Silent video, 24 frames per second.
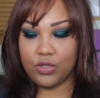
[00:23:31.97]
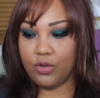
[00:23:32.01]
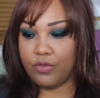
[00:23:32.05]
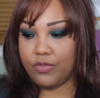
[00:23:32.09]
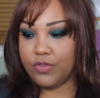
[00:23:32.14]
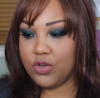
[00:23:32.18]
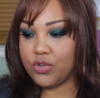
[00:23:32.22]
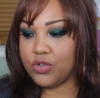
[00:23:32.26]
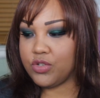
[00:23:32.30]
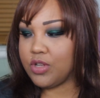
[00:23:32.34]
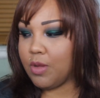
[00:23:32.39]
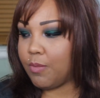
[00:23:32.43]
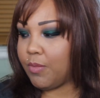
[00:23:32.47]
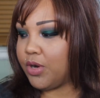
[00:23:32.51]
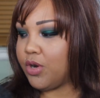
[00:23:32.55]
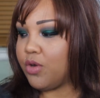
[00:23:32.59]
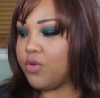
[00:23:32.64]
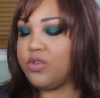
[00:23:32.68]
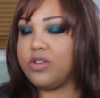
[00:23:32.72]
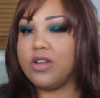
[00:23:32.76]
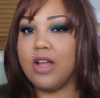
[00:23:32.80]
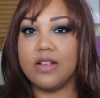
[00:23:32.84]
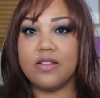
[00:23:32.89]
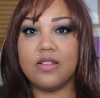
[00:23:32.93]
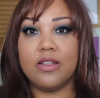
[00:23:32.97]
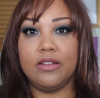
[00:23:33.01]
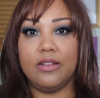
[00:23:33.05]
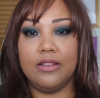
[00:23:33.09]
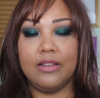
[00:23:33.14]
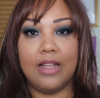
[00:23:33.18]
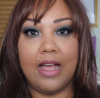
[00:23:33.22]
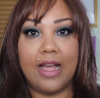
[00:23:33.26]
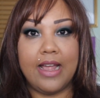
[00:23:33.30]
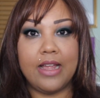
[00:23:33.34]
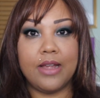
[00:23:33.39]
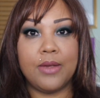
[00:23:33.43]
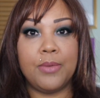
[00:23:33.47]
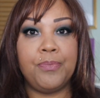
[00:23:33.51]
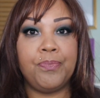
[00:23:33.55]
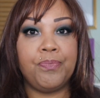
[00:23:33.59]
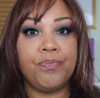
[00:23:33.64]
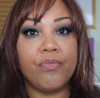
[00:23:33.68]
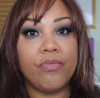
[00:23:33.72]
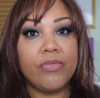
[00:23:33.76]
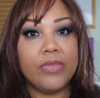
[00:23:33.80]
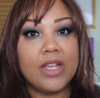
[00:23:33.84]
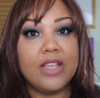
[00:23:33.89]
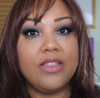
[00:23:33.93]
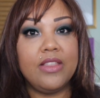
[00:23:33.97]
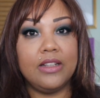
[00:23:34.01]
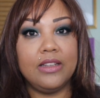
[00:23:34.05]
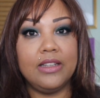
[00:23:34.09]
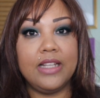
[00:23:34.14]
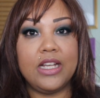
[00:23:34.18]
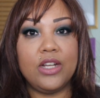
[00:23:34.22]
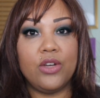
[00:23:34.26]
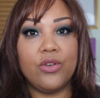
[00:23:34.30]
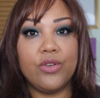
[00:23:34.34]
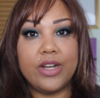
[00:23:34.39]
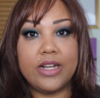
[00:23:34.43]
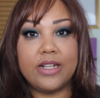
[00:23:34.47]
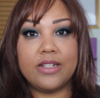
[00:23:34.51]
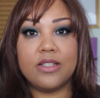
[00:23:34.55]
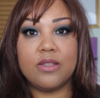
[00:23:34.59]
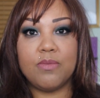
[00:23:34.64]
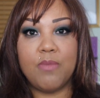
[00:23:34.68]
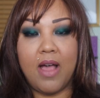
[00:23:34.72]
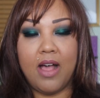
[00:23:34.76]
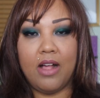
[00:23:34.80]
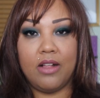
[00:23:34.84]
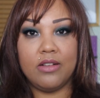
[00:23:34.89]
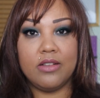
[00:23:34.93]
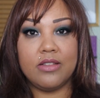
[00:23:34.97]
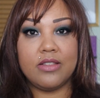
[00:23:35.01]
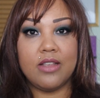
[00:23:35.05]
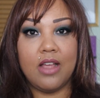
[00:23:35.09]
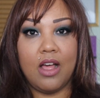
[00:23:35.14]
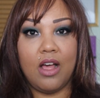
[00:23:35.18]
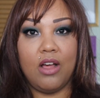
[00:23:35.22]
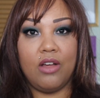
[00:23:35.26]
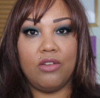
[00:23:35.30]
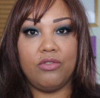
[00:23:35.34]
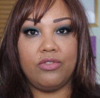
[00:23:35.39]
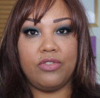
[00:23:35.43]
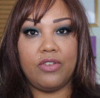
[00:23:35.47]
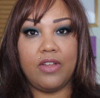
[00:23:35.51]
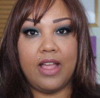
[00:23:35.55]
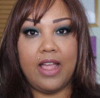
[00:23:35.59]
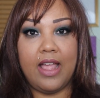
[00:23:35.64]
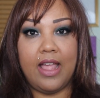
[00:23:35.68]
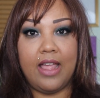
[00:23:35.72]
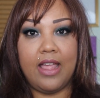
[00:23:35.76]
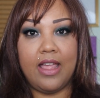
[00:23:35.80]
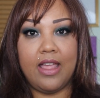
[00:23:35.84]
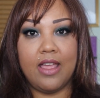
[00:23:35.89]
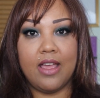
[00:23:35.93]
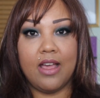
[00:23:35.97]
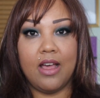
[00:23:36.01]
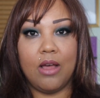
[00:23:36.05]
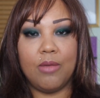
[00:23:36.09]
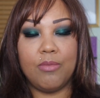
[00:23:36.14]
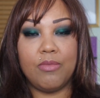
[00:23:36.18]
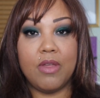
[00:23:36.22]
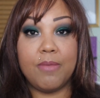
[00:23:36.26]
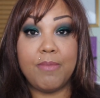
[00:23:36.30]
So if you're someone who doesn't like the lingering smells of a